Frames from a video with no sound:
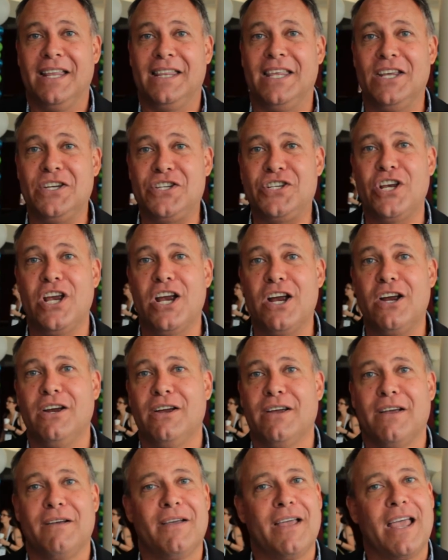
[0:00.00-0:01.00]
This year,
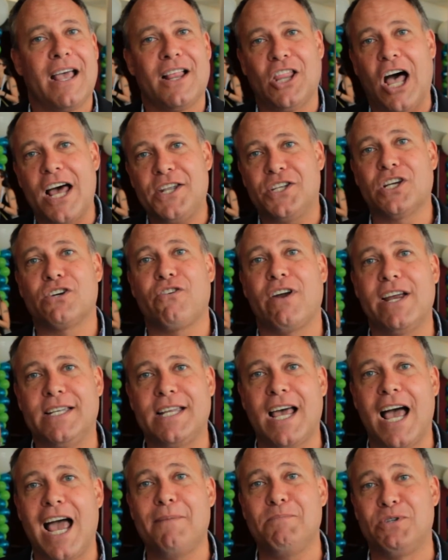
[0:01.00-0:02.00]
lots of great
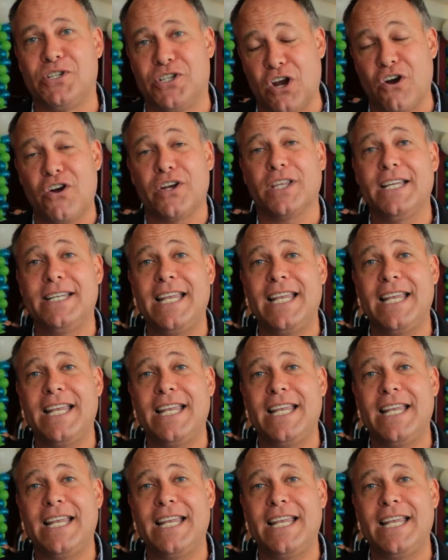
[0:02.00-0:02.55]
times during the